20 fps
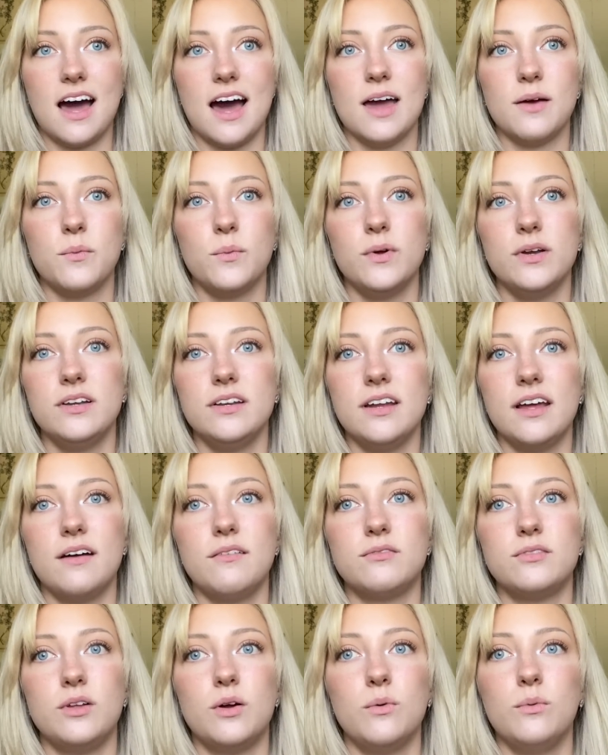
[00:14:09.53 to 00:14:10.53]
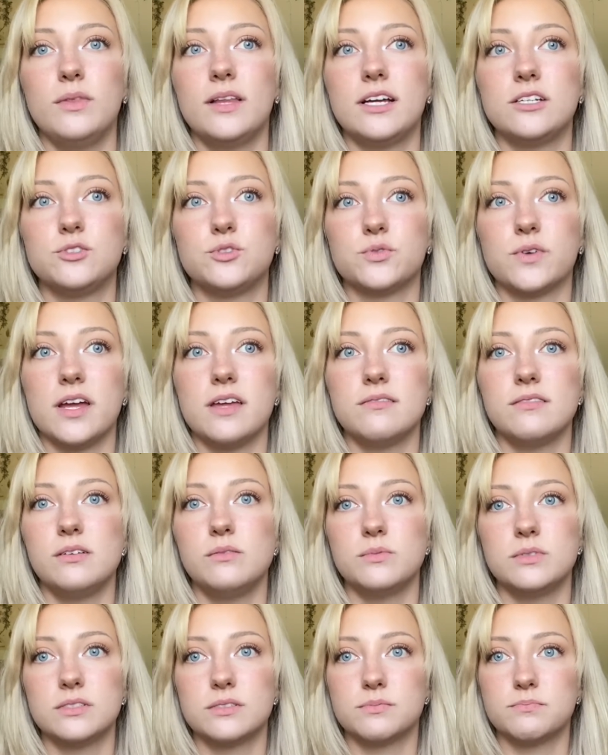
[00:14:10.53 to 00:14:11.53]
I wouldn't have known that Draven
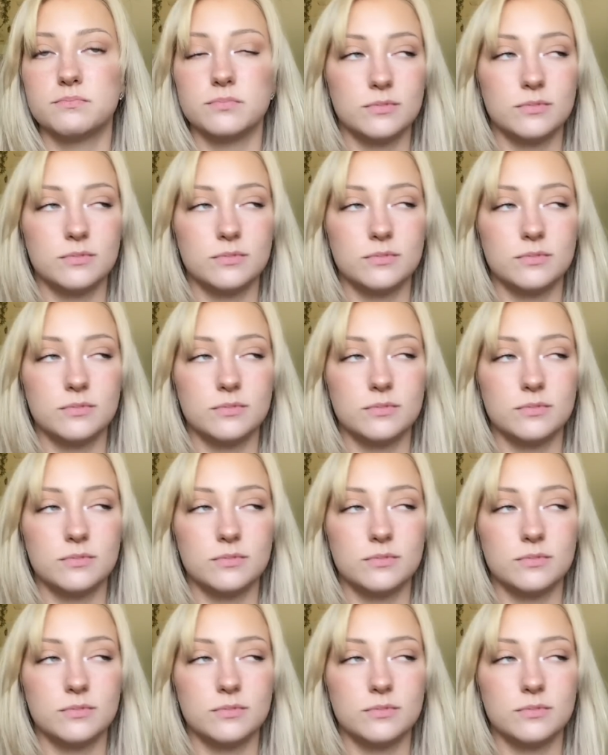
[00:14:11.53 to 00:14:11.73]
was